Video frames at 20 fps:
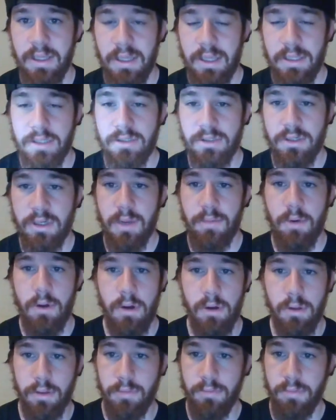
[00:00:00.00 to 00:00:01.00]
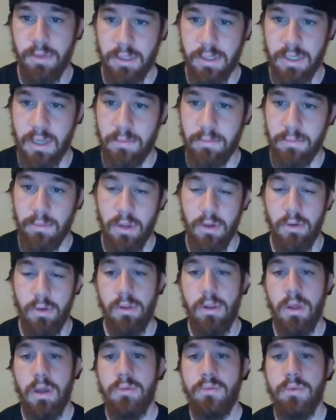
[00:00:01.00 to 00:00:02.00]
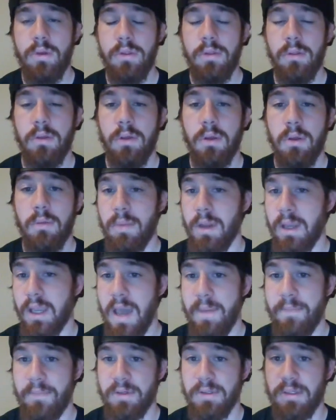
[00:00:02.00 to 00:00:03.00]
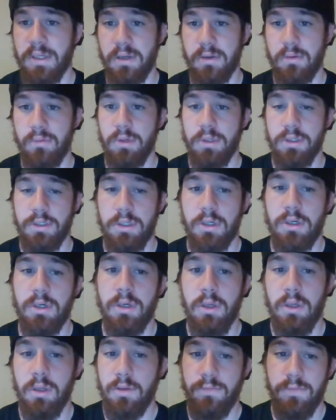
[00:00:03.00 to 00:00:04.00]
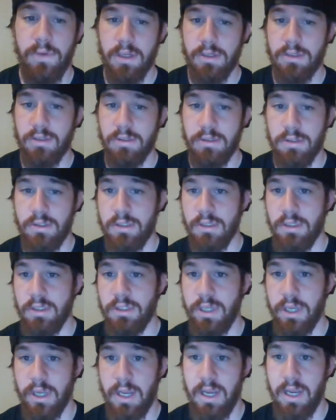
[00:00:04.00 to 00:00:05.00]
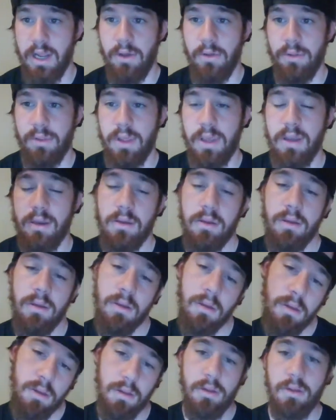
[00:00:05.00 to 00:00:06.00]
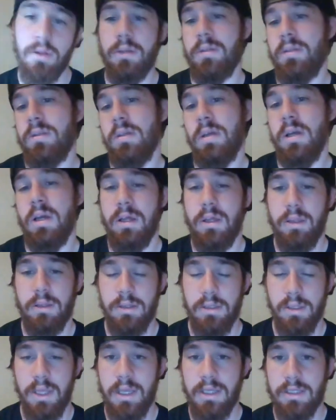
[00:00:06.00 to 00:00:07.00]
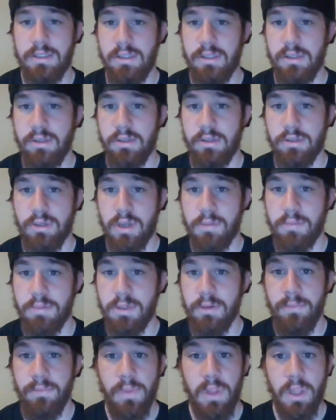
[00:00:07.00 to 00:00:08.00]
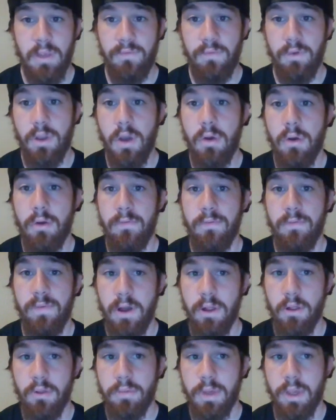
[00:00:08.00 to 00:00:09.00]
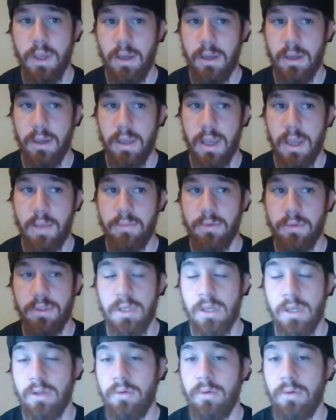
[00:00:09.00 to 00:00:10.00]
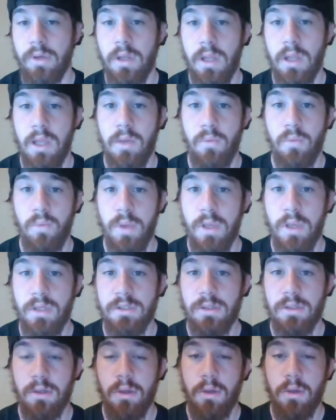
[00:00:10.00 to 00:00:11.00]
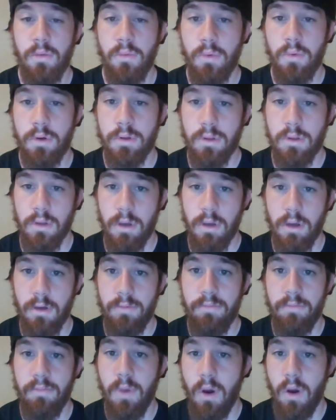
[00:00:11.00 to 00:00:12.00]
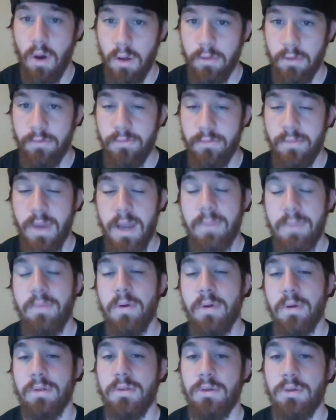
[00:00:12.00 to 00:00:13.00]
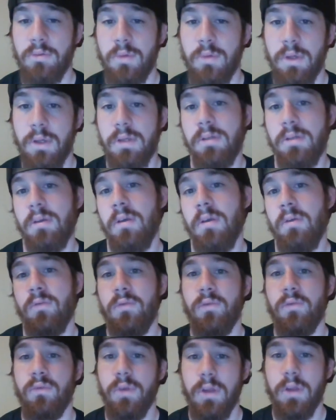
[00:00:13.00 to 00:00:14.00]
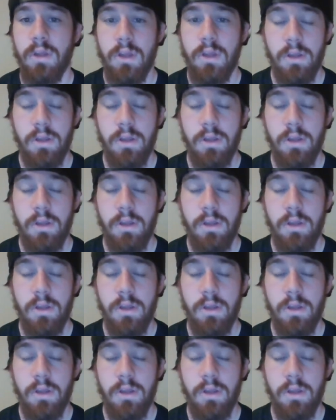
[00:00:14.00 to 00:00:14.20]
Instagram, all of them linked down below, along with my Cappertek, which if you guys are interested in checking out that, link to that is in the description. If you go and follow me on Cappertek, you'll get a week's worth of all of my personal plays for free